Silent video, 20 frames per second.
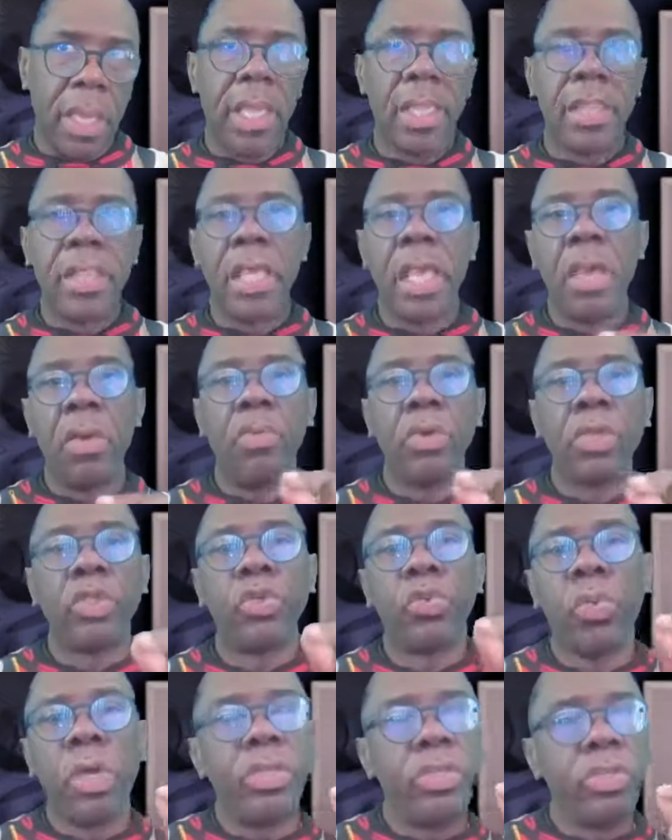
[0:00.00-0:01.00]
And then
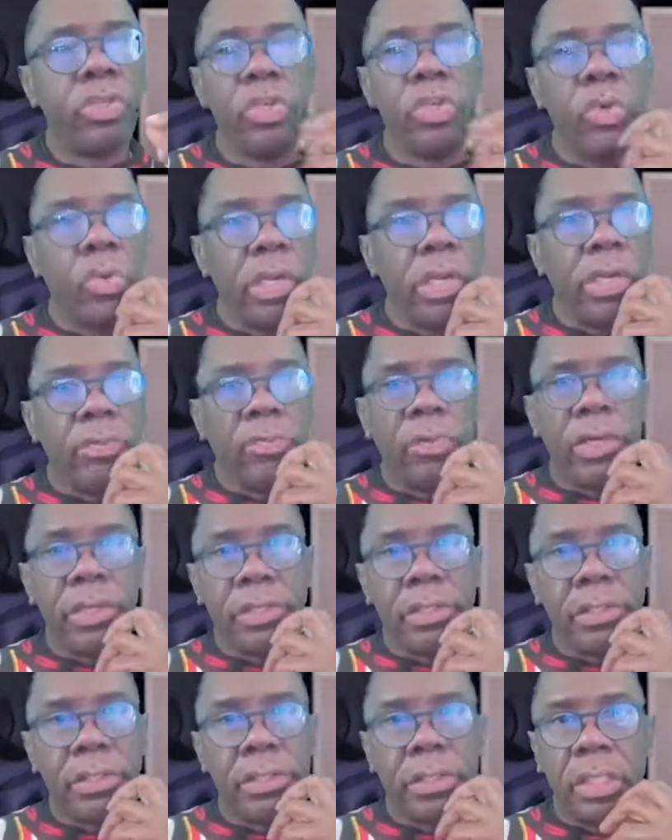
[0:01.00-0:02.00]
which one do you want to
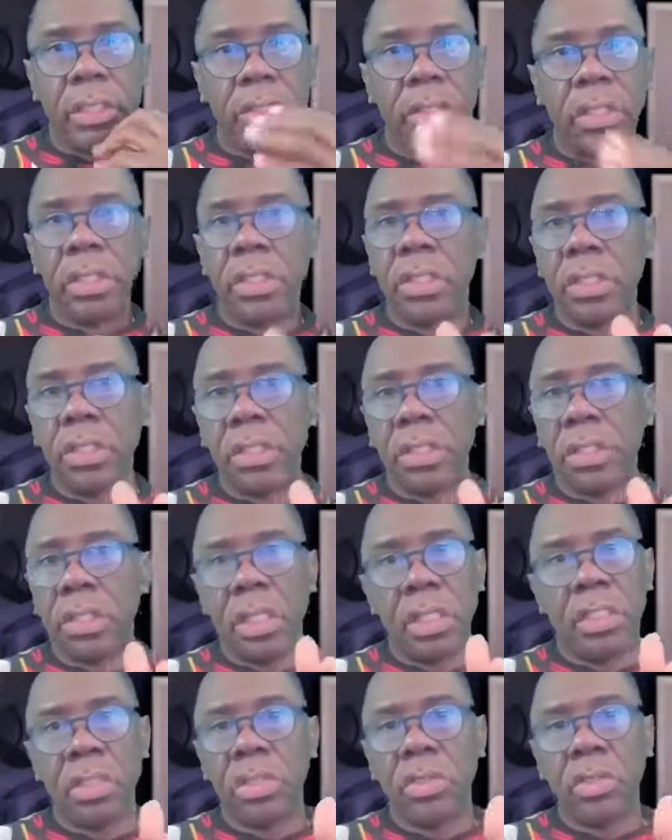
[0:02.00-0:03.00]
reach? This
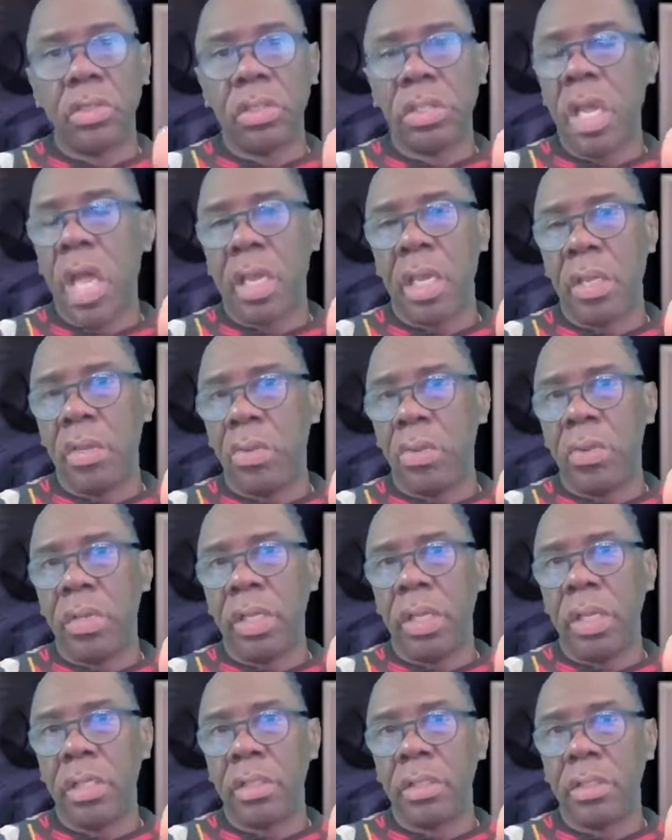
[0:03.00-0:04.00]
is your target
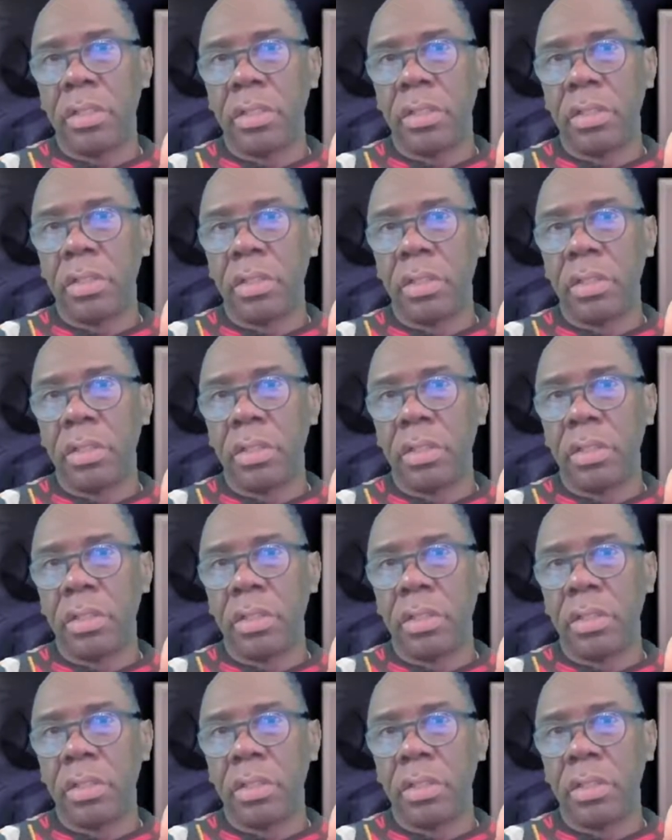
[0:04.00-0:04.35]
audience.